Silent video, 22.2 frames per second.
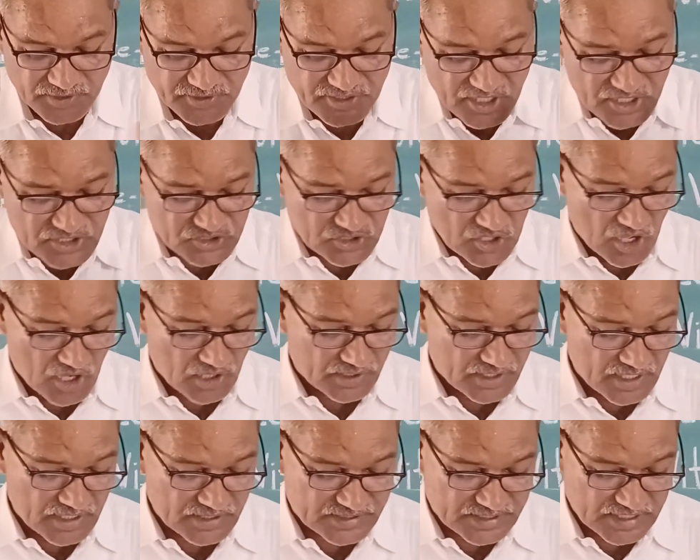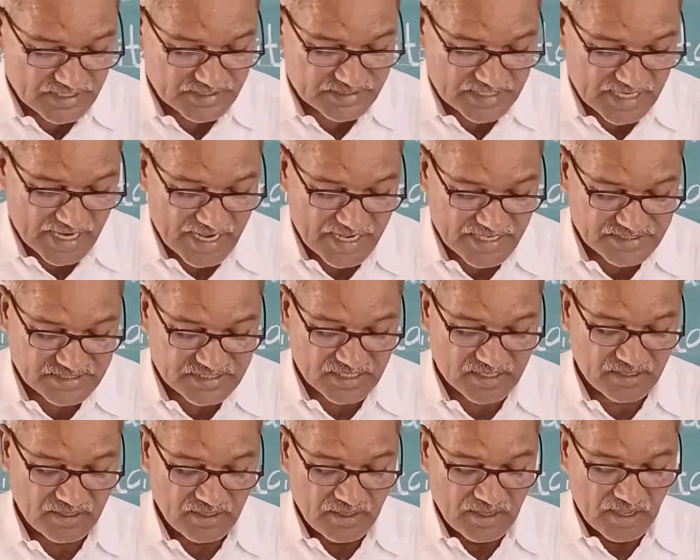disorders such as
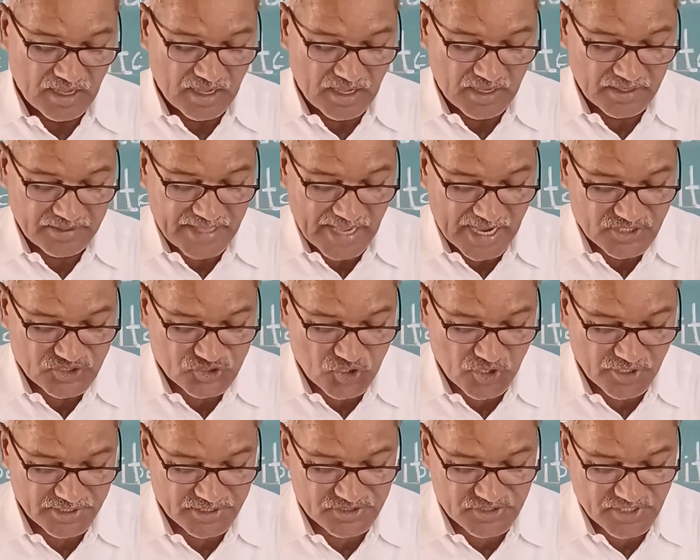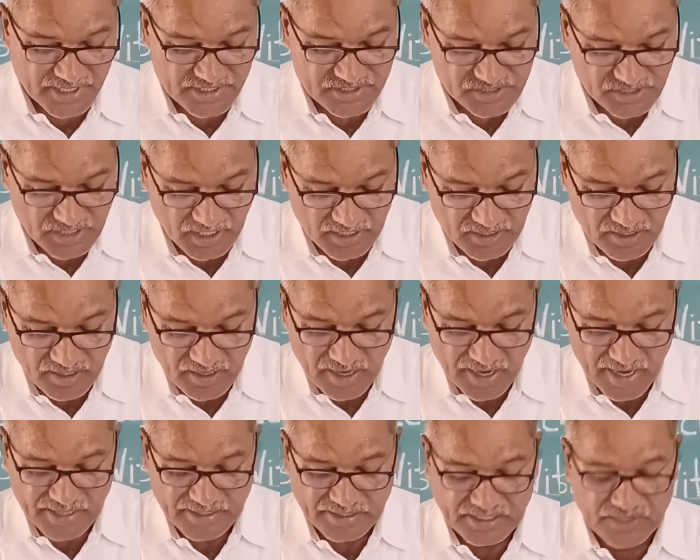gastrointestinal
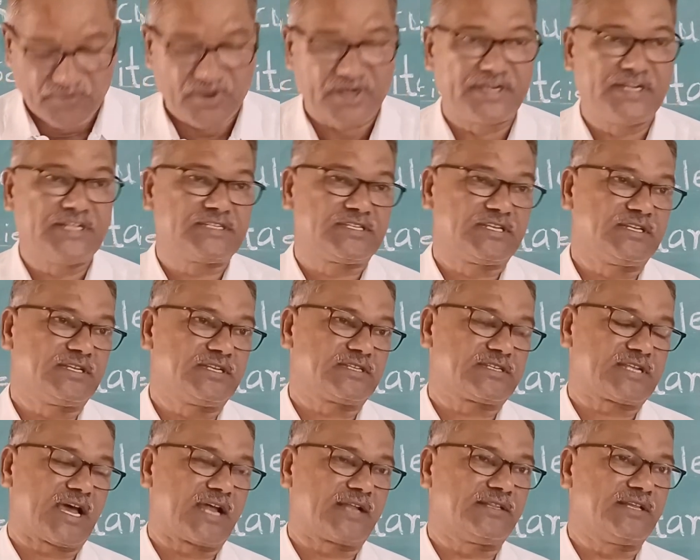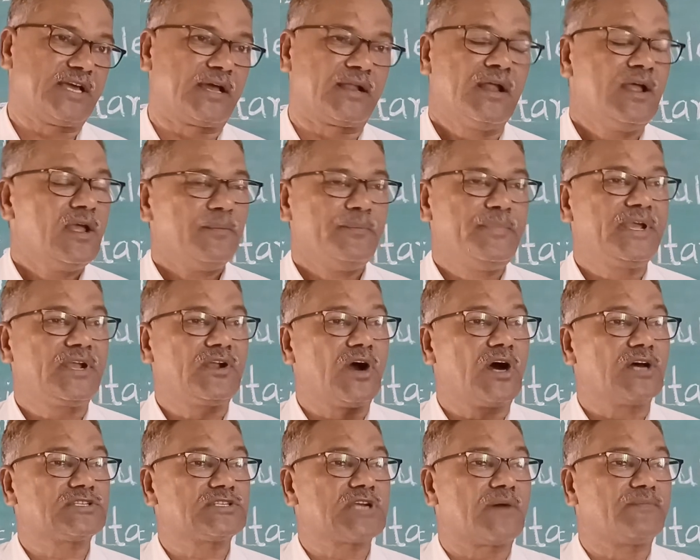and liver diseases are there
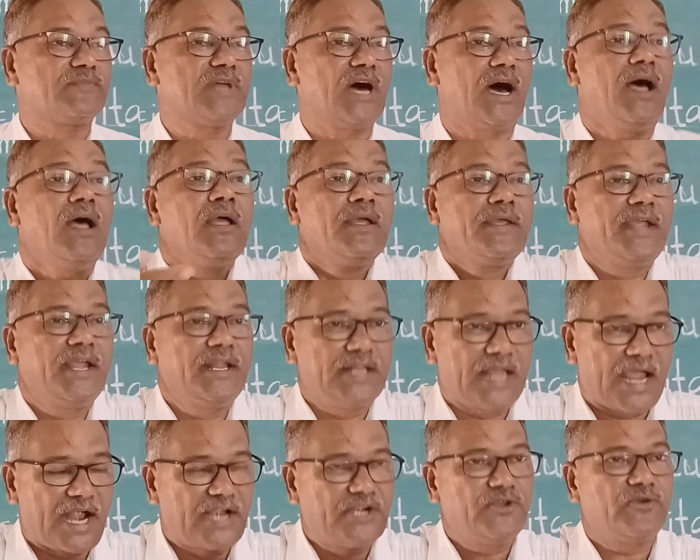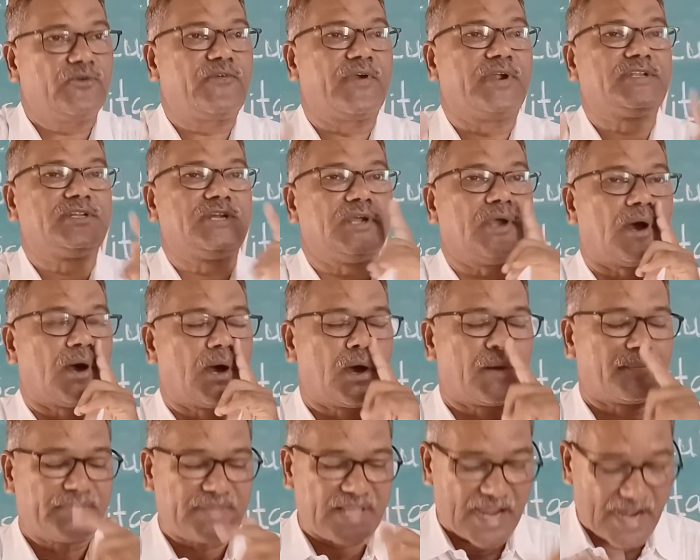because of the inadequacy
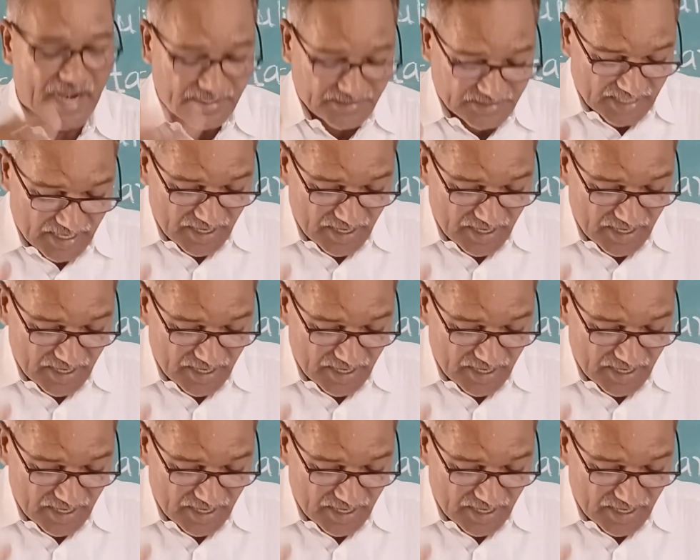of that